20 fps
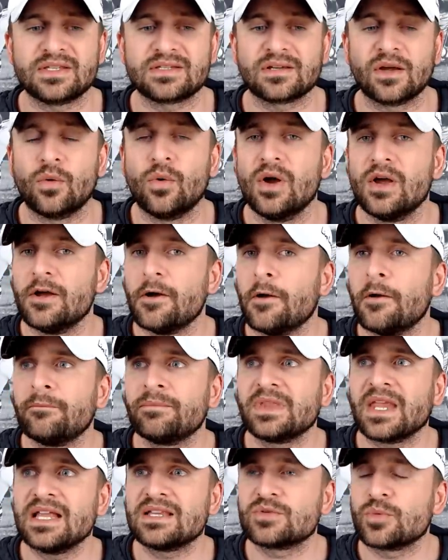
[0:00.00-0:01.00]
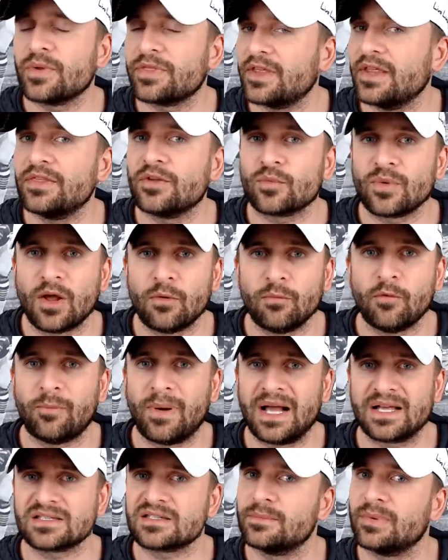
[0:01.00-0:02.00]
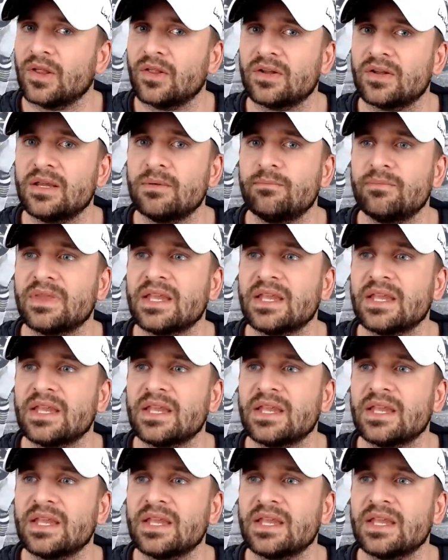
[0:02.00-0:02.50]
So it's within the realm of possibility.